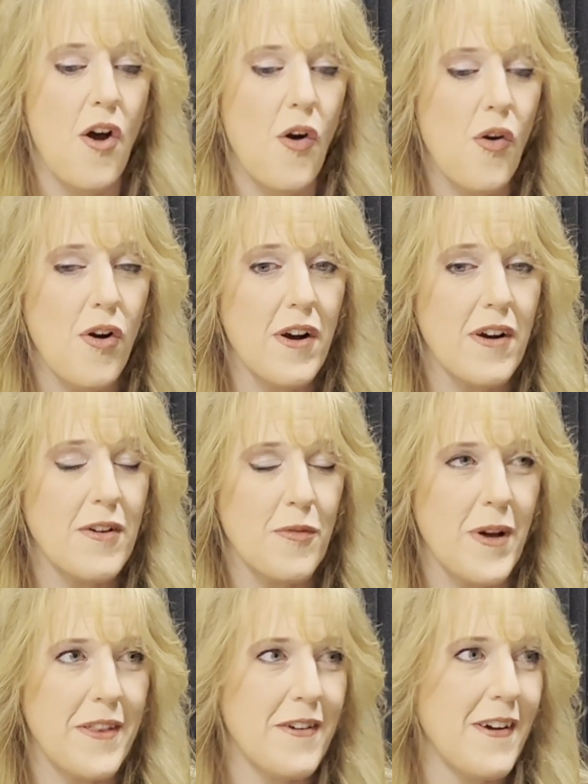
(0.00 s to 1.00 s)
or
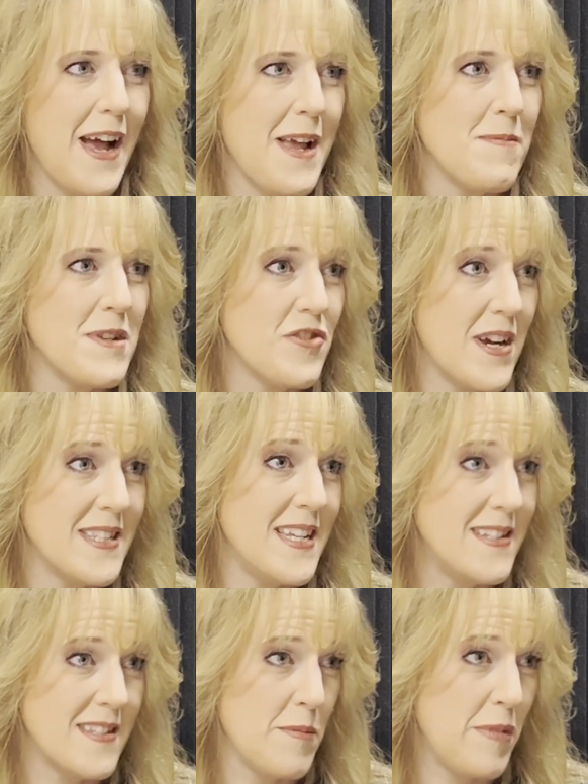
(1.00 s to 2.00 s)
whether I am
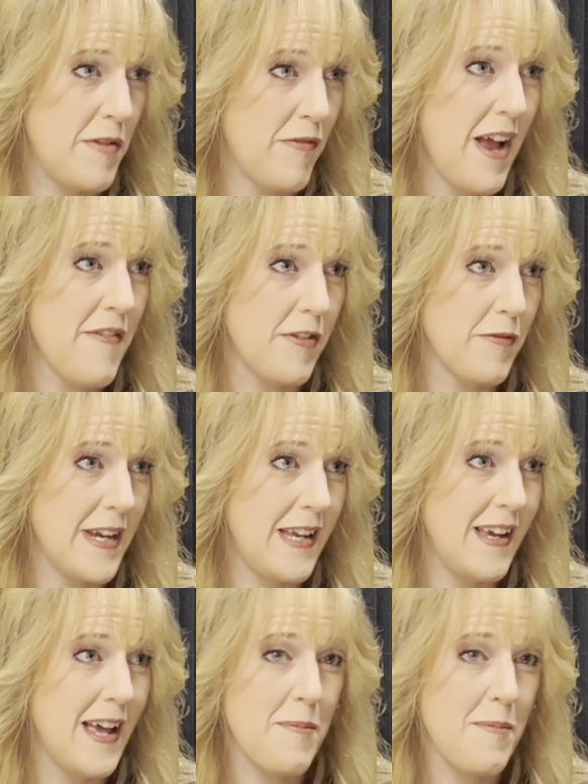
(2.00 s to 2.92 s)
addressing sibling rivalry.